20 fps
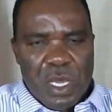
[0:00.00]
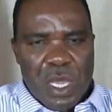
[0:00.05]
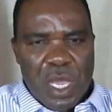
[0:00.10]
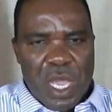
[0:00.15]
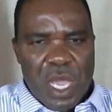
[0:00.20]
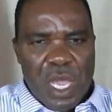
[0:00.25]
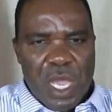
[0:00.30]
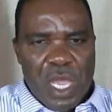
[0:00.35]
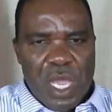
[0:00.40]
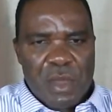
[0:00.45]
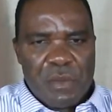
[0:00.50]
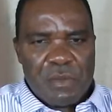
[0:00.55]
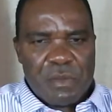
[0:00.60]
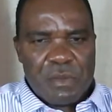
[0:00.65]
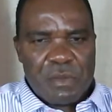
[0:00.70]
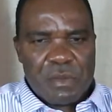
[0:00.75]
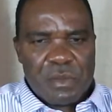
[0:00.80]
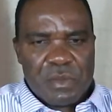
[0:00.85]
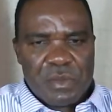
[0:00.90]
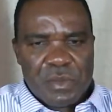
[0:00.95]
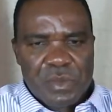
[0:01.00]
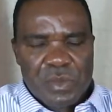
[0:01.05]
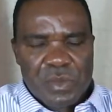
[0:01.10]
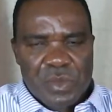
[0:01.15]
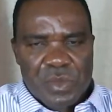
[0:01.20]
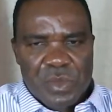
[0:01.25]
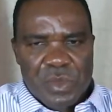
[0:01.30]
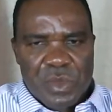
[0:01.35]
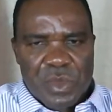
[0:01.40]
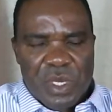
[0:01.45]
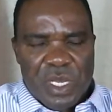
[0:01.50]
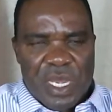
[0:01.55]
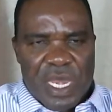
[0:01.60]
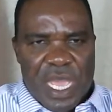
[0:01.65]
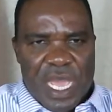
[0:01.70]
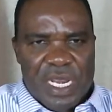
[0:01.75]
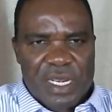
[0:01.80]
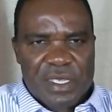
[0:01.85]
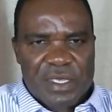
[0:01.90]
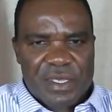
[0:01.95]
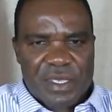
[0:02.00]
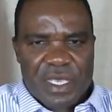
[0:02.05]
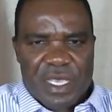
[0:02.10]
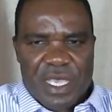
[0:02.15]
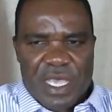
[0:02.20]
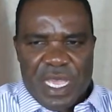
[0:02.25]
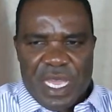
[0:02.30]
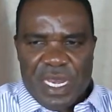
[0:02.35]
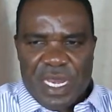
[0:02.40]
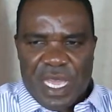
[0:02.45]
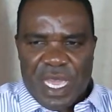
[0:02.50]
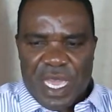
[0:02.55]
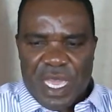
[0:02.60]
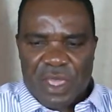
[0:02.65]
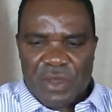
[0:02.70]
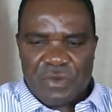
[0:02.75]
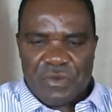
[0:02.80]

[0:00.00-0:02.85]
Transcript: Um, Nancy and I,